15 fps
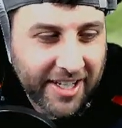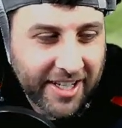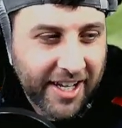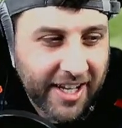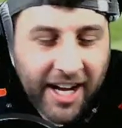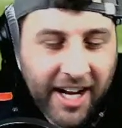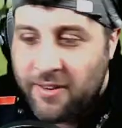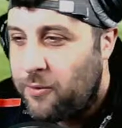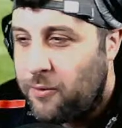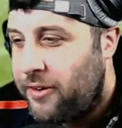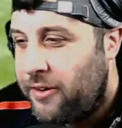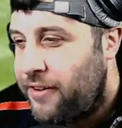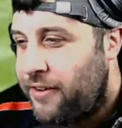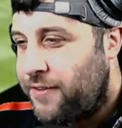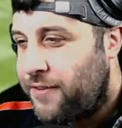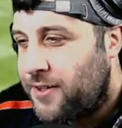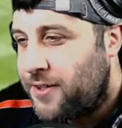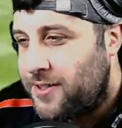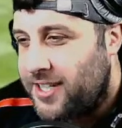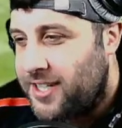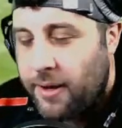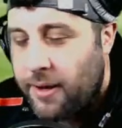Hey, we're here for a good
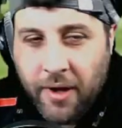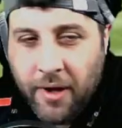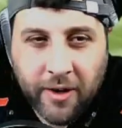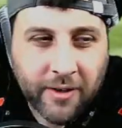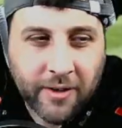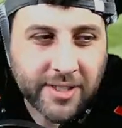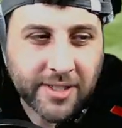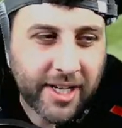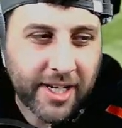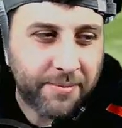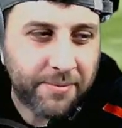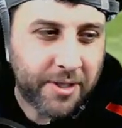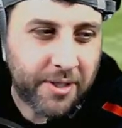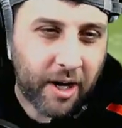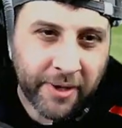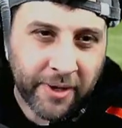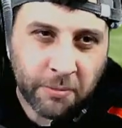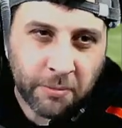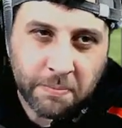time, not a long time. Do you know what I mean?